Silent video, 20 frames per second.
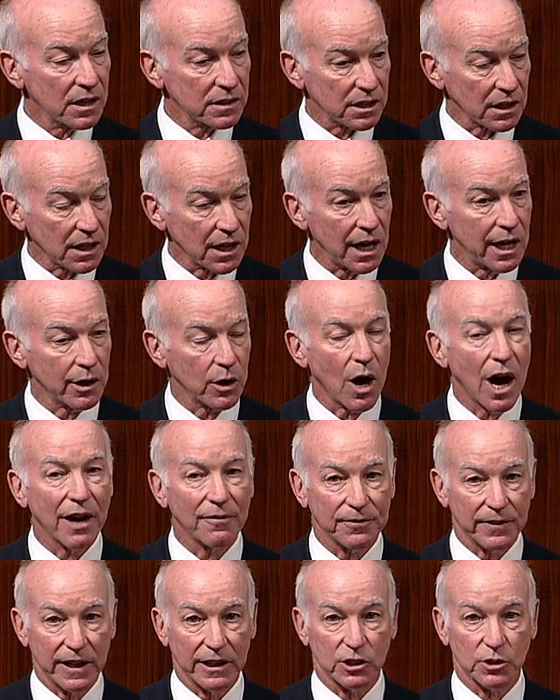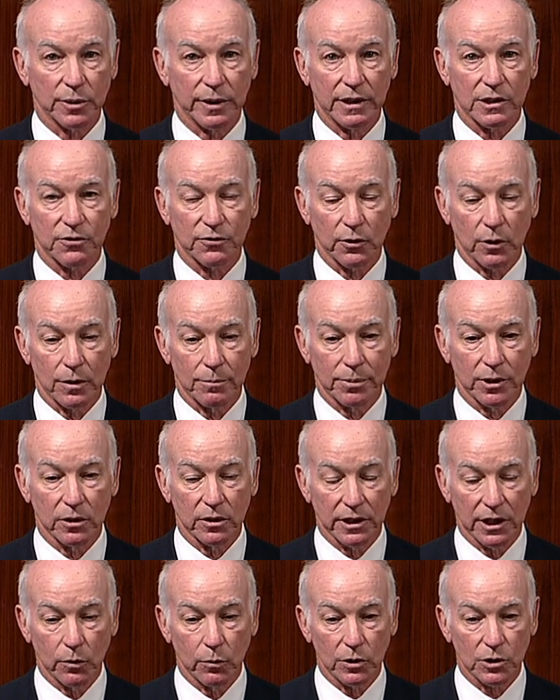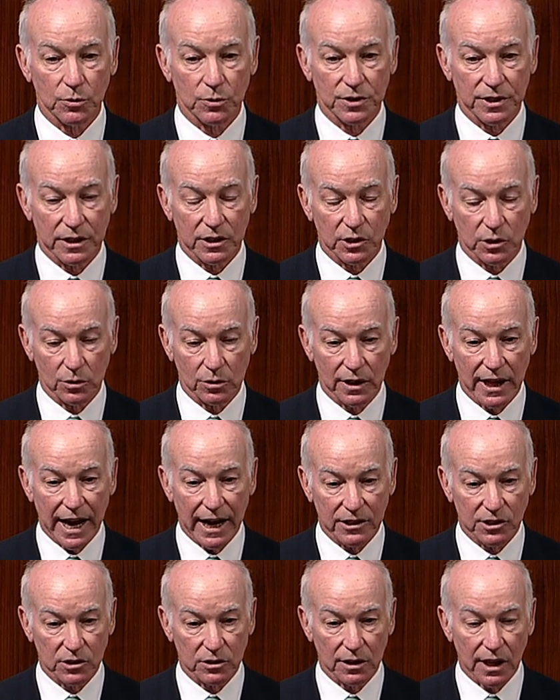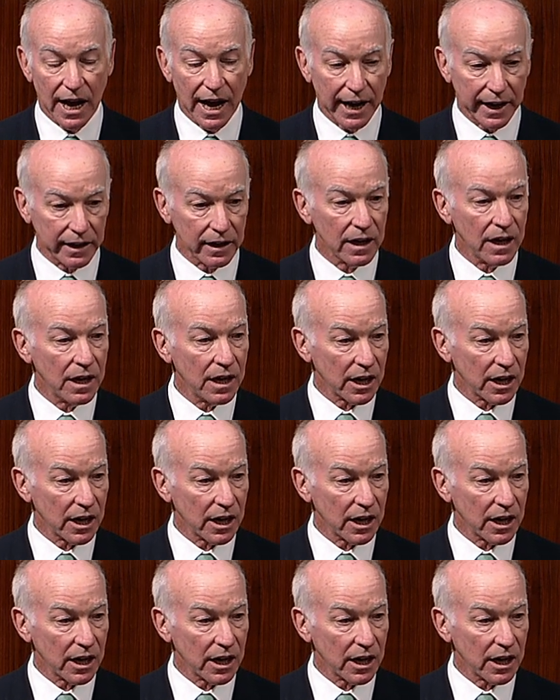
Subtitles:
to cut off that transferability, which was issued last July.